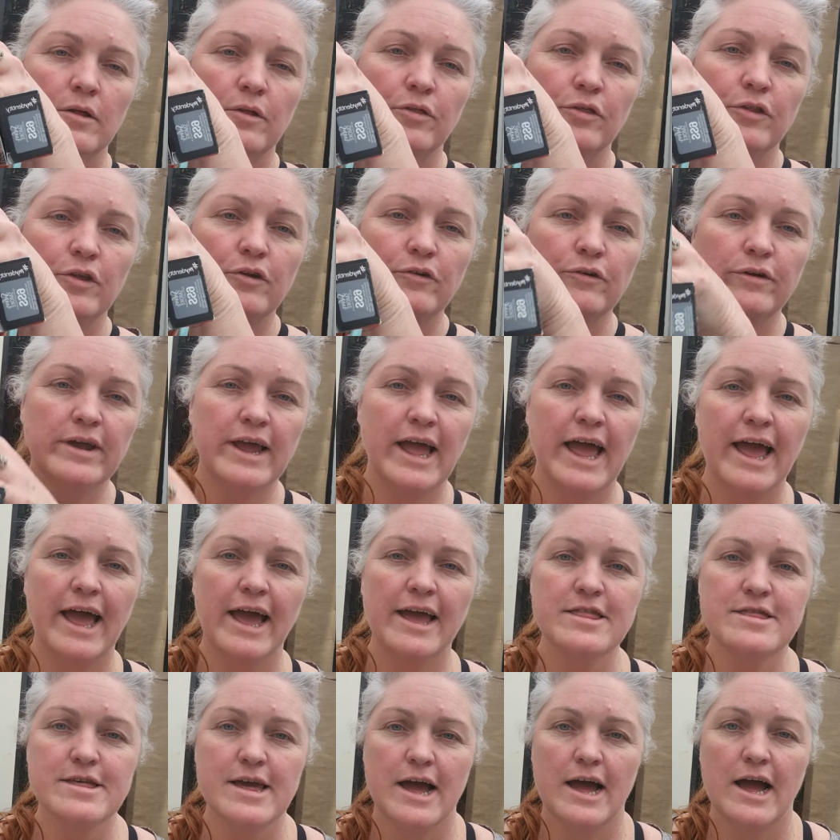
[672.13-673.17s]
the grey
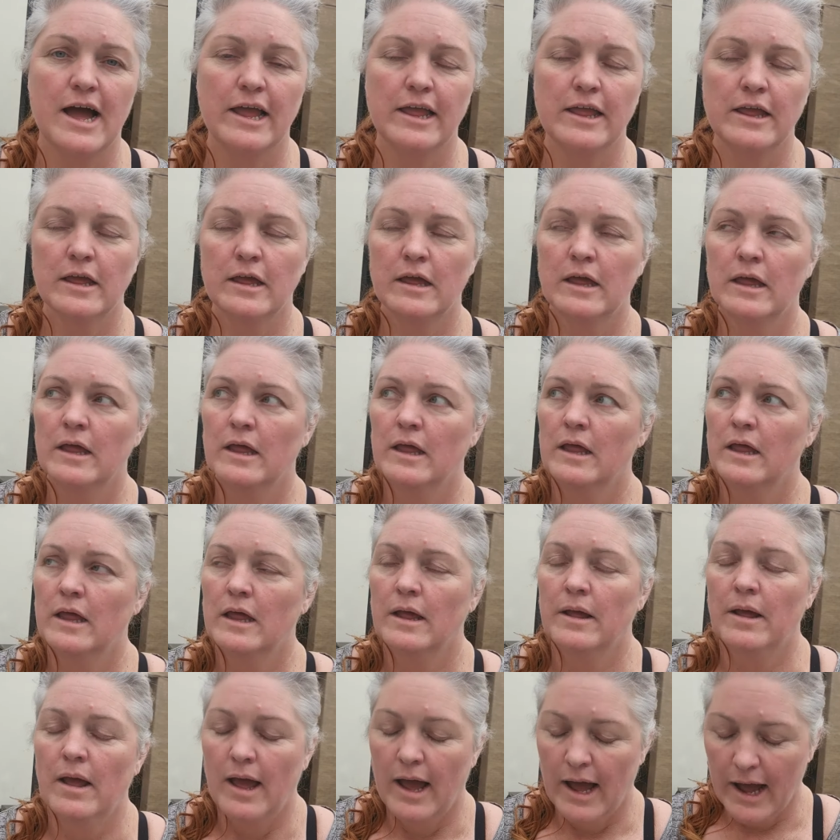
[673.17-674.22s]
hair dye,
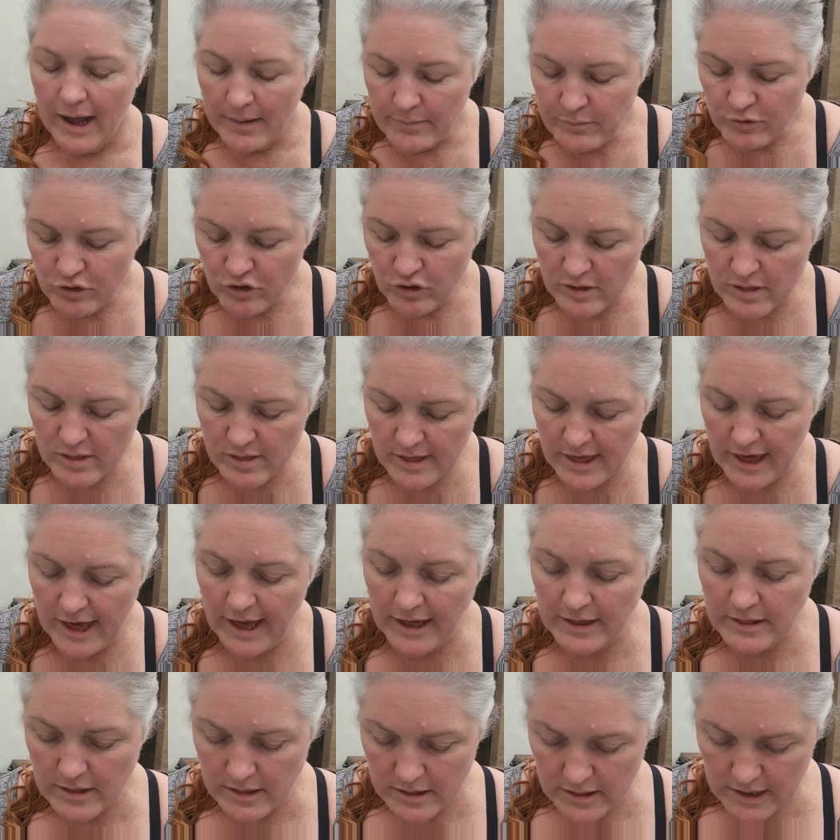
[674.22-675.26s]
I'm just
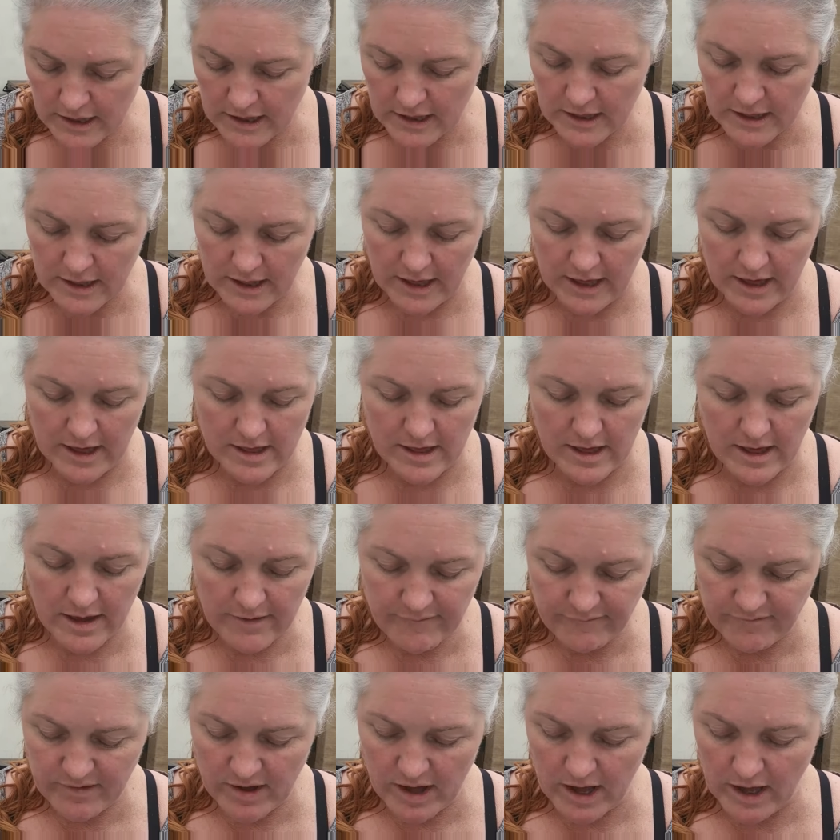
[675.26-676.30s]
kind of thinking
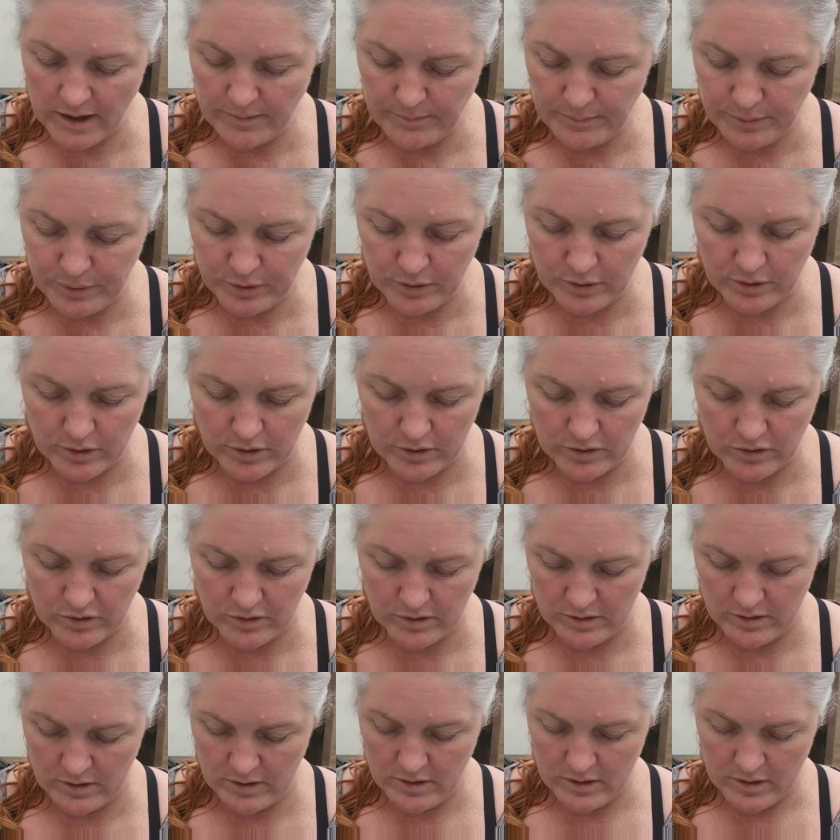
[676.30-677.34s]
if I put,
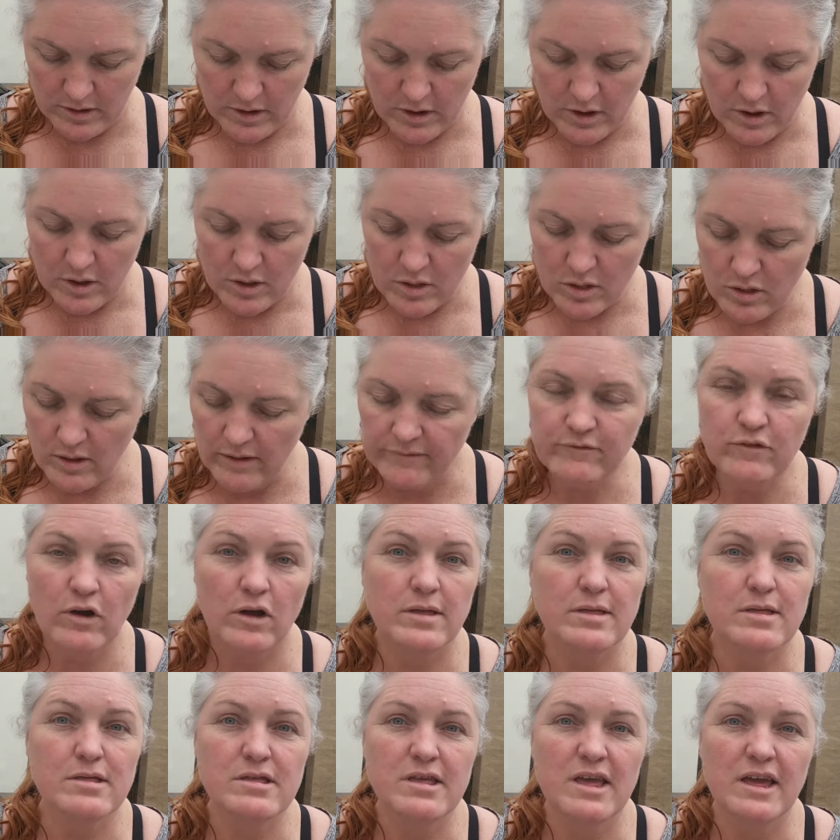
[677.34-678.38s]
so I've
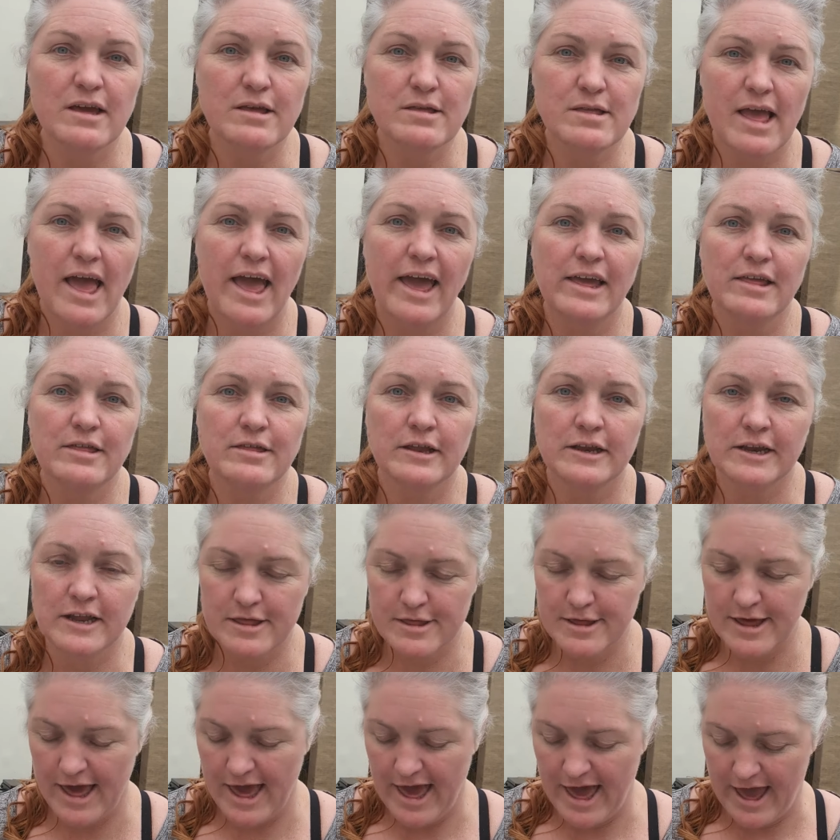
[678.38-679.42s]
got six, eight and a
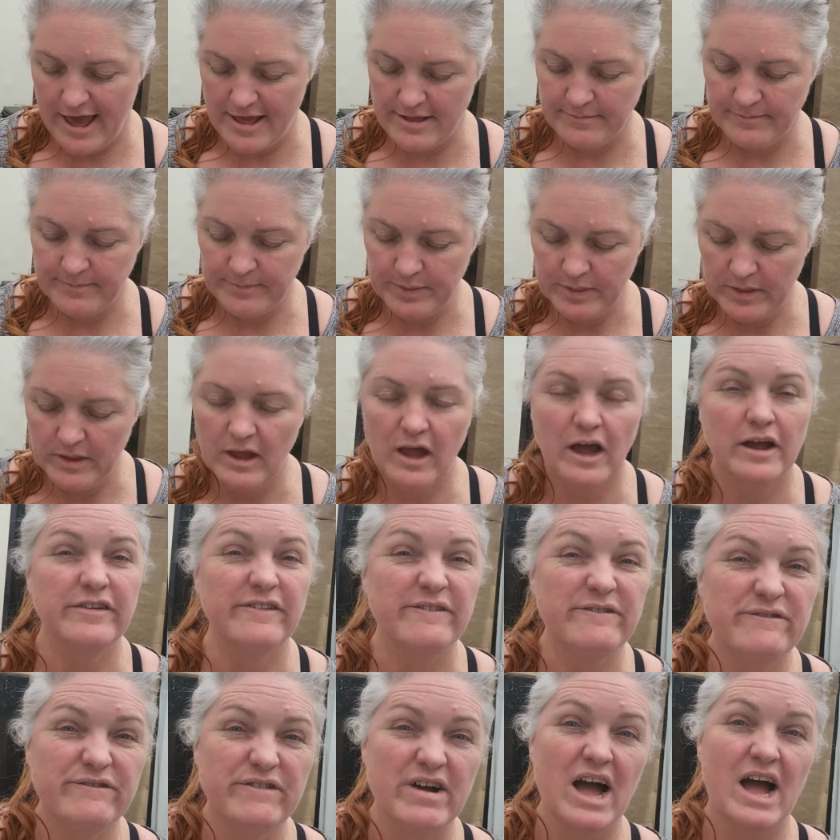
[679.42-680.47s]
10 and a
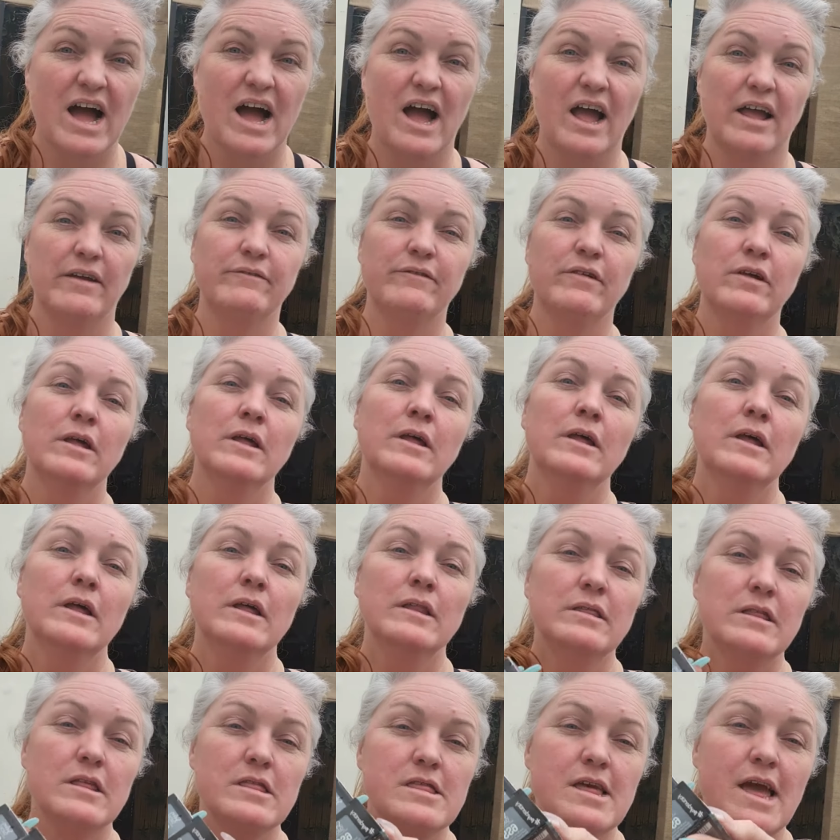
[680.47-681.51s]
five.
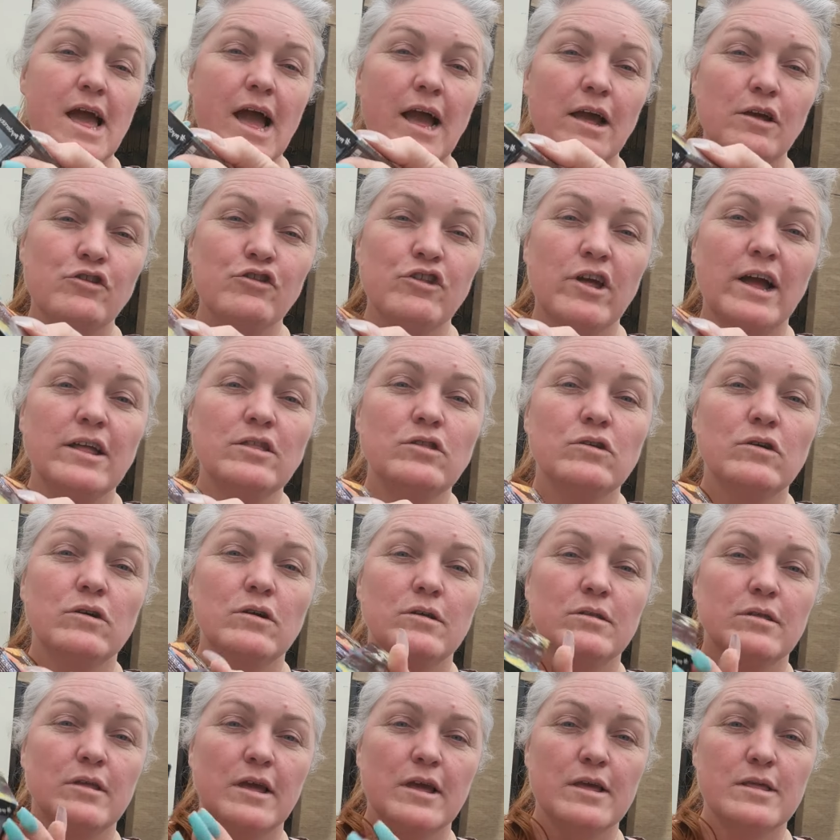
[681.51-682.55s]
The dark
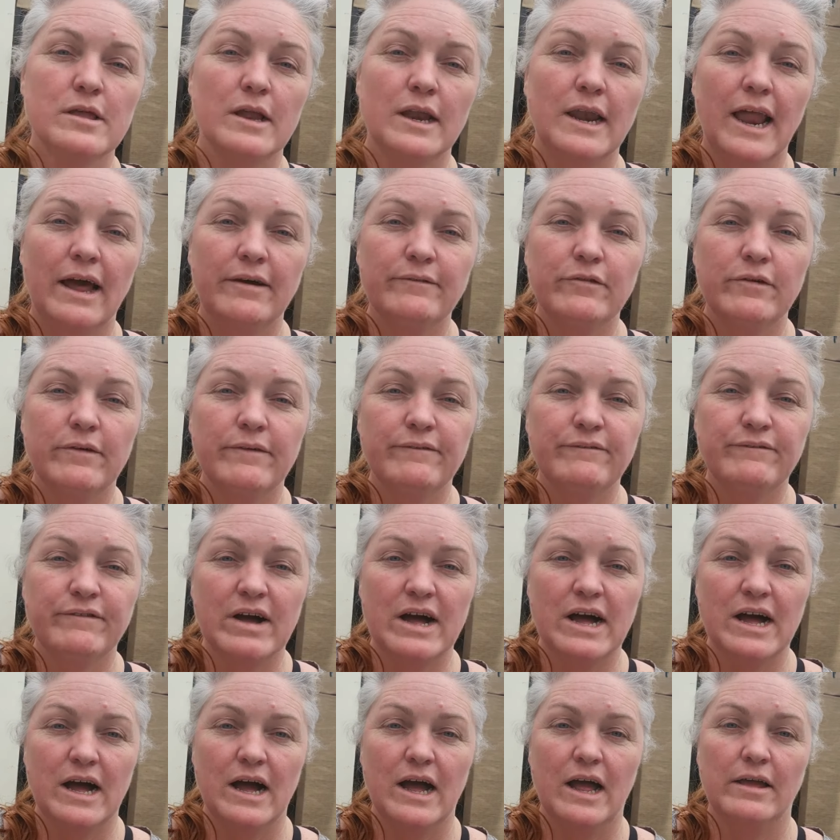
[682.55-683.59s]
shadows is a level
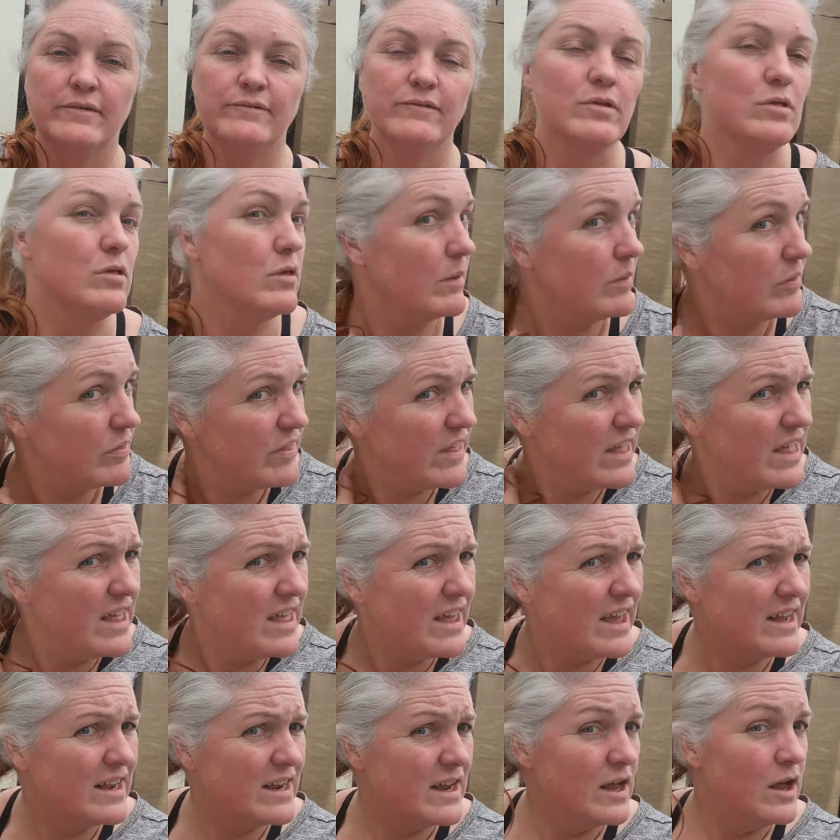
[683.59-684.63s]
five. So I'm
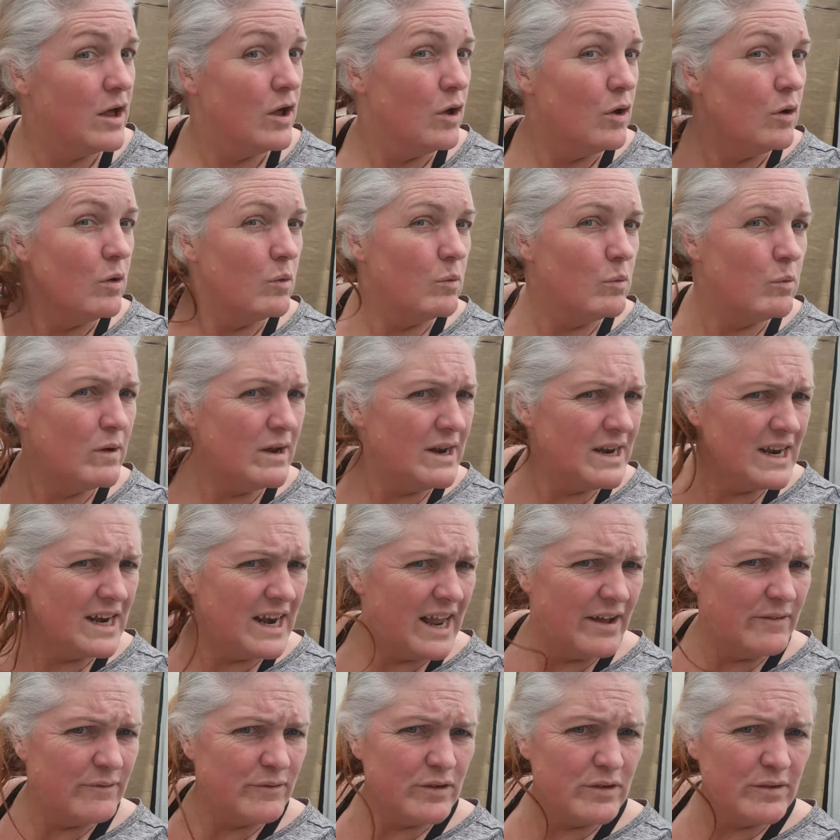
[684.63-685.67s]
thinking, will a
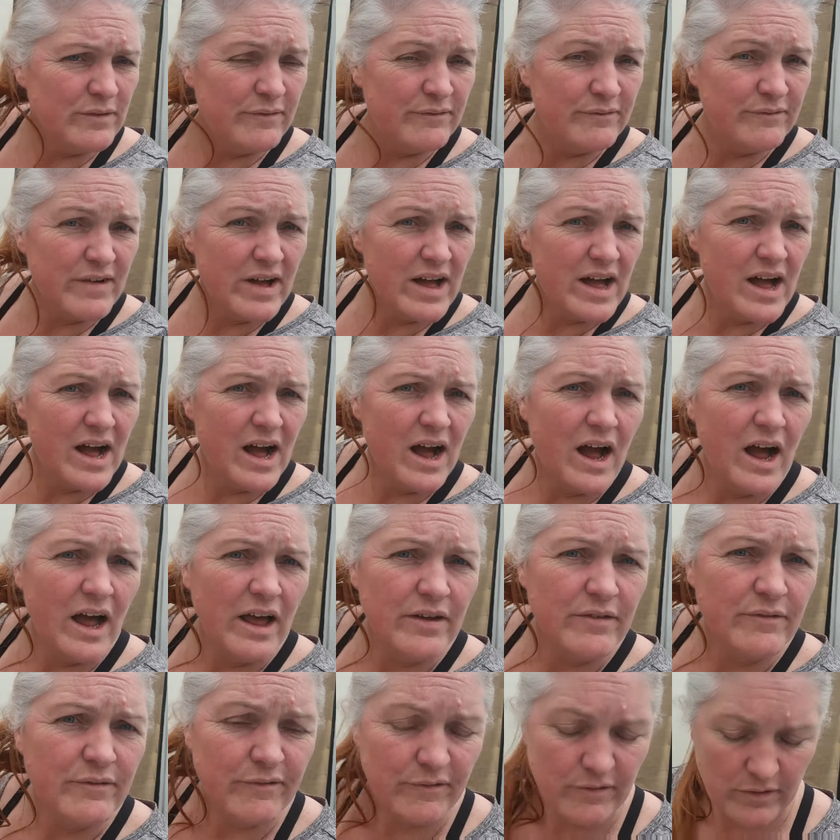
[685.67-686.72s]
level
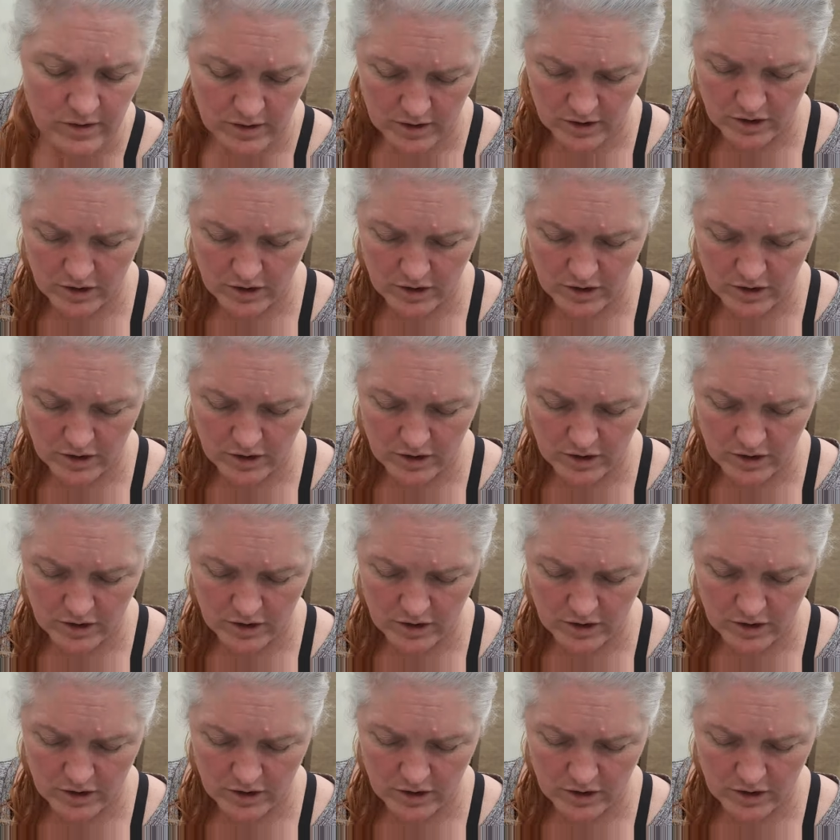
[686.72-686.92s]
five